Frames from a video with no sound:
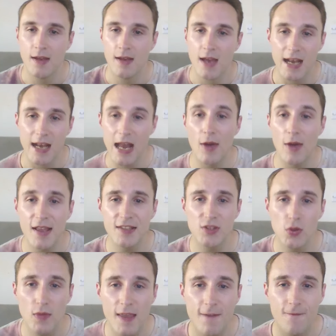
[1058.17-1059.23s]
And now
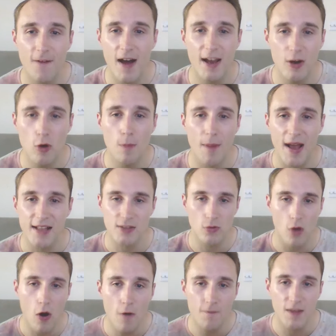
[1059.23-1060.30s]
into the final battle
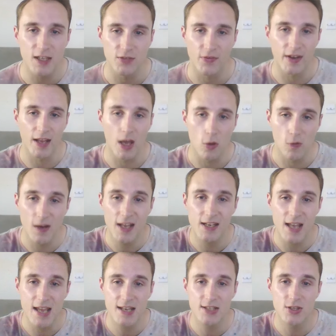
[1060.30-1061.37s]
of this video, we lead
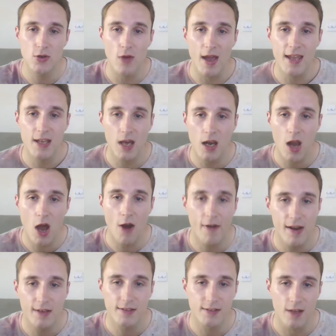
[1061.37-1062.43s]
into a
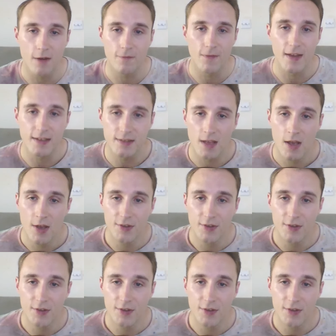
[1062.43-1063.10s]
Galarian Stunfisk.